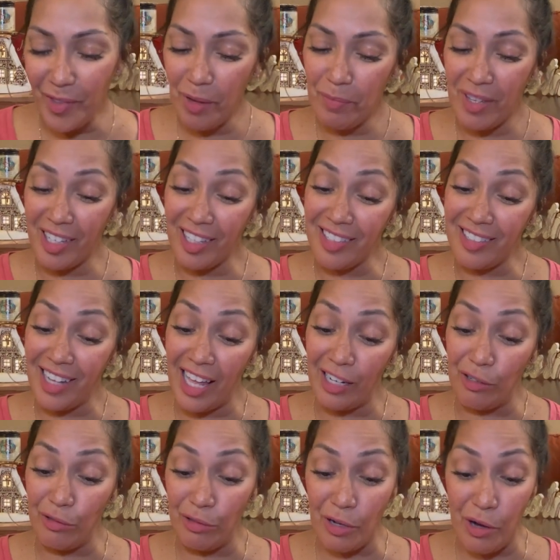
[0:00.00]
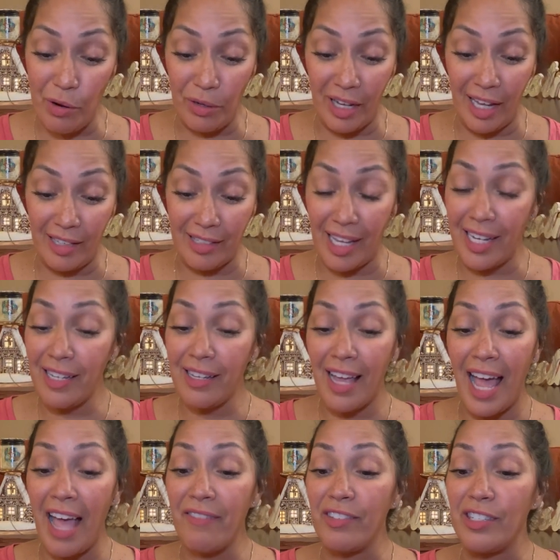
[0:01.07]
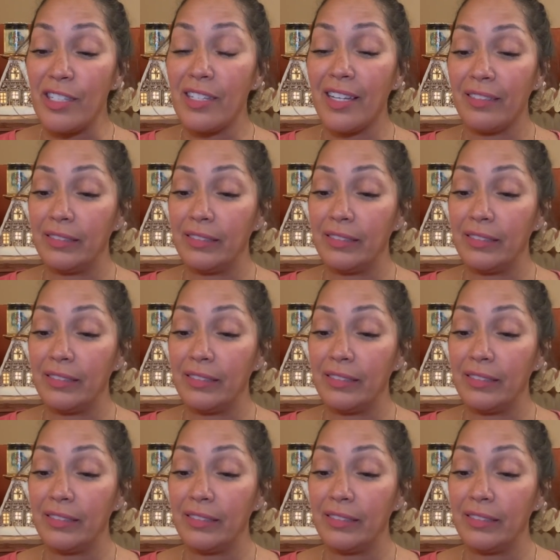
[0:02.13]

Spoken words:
Because I don't know, guys. I haven't.